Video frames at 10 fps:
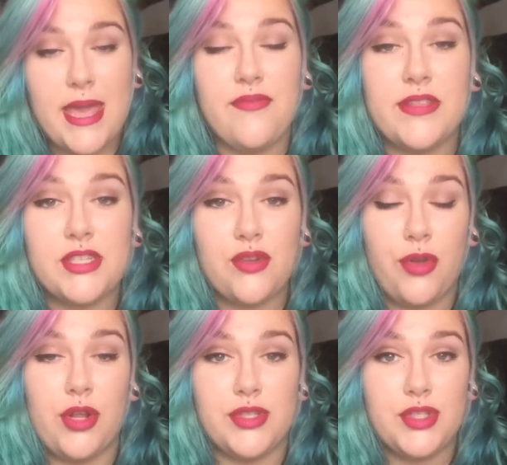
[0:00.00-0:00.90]
If it's
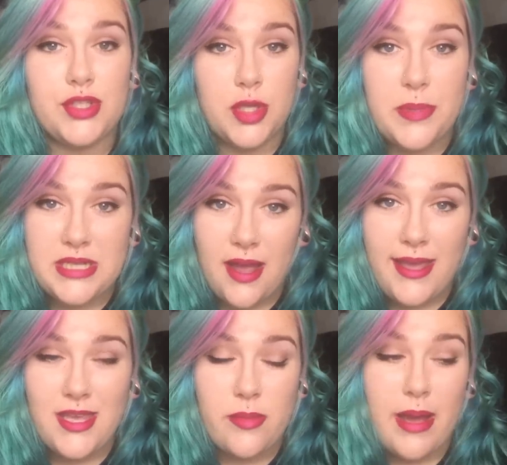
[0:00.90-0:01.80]
screwed on super
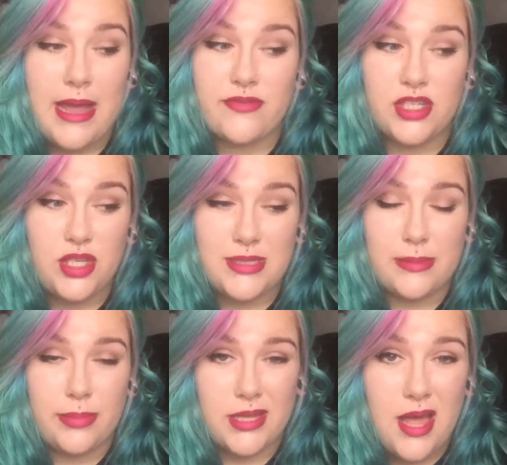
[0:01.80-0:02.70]
tight, you might have to use
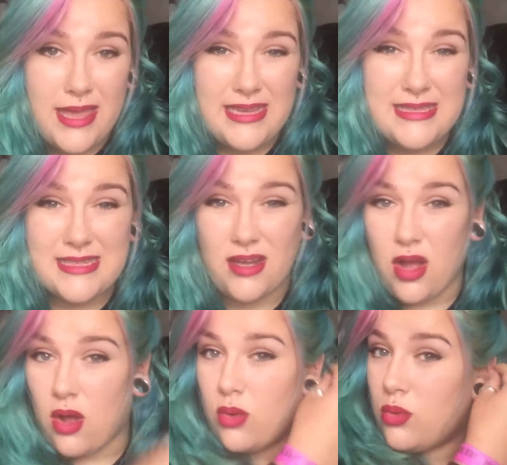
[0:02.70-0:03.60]
some pliers to
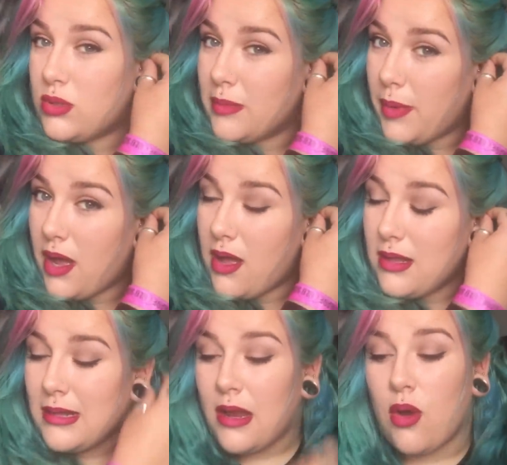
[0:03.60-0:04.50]
hold the bar,
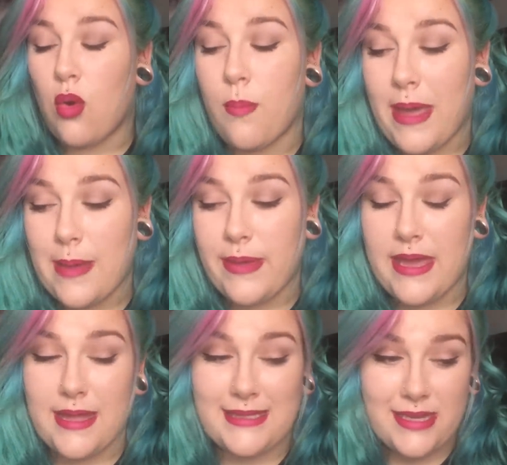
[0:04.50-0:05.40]
or
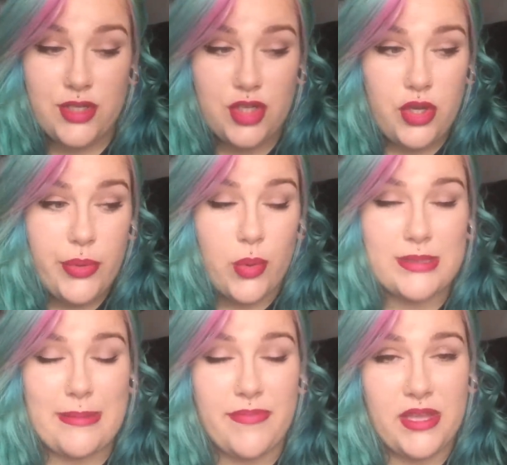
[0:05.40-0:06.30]
maybe a tissue or
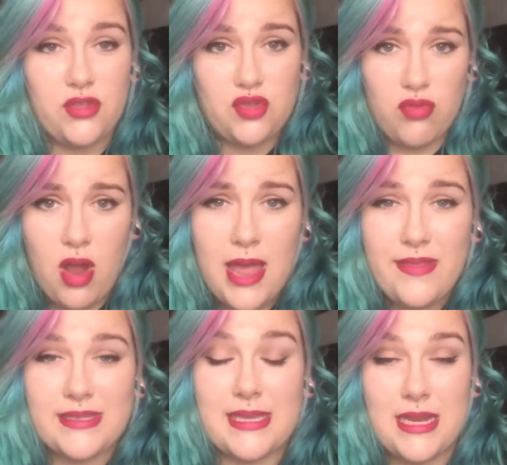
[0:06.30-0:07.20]
something dry
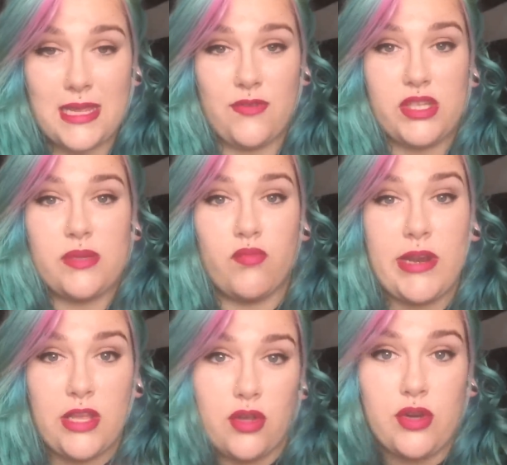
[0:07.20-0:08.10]
that's going to give you some
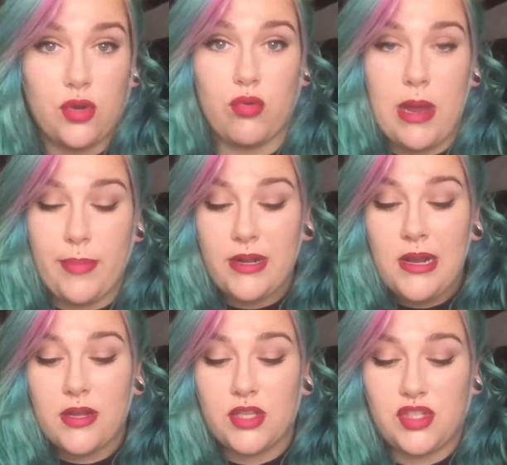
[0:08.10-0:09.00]
really good grip,
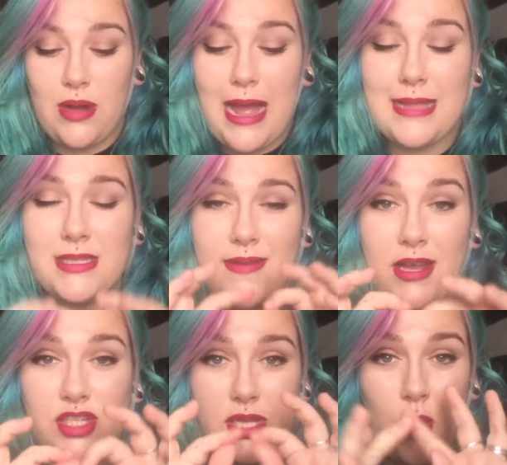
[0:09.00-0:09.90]
because your hands are
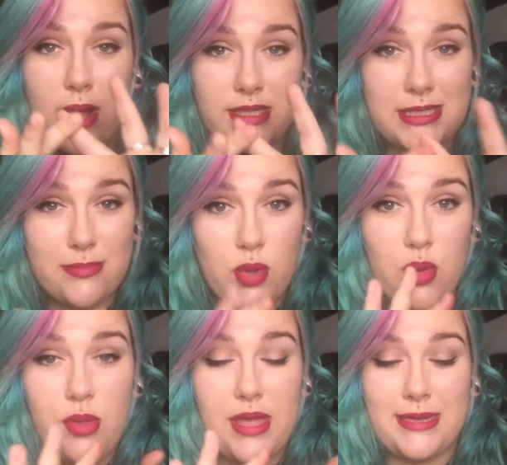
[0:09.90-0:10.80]
actually quite
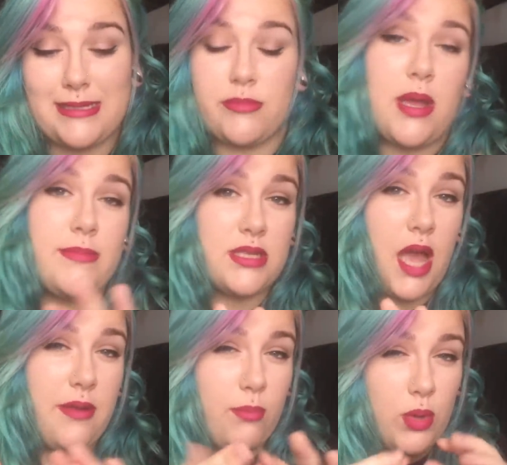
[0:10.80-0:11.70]
smooth and sometimes
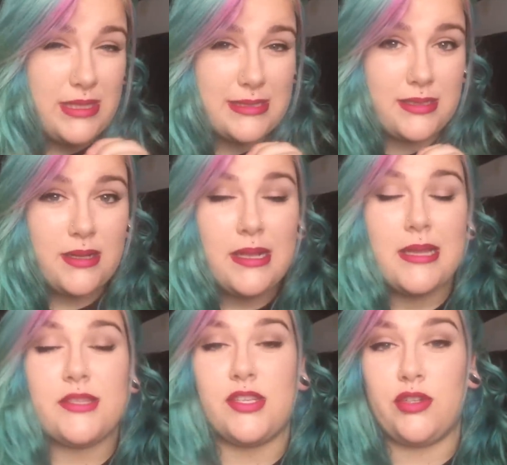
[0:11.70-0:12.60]
kind of moist,
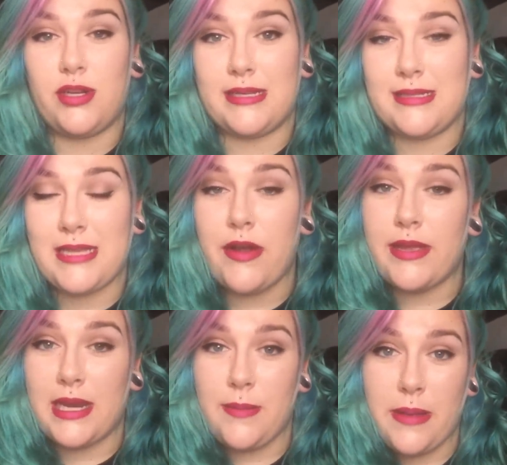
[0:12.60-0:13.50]
so you're not
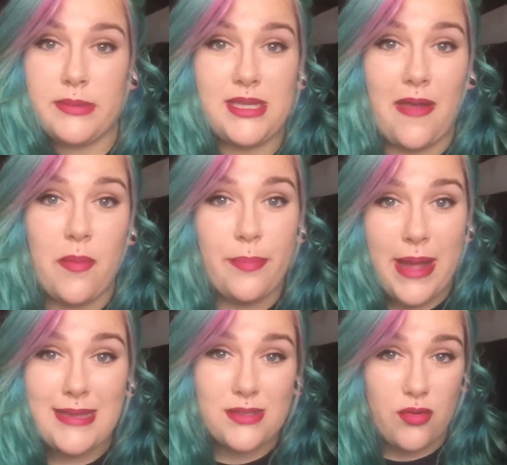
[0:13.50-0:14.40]
necessarily going to be able to get the best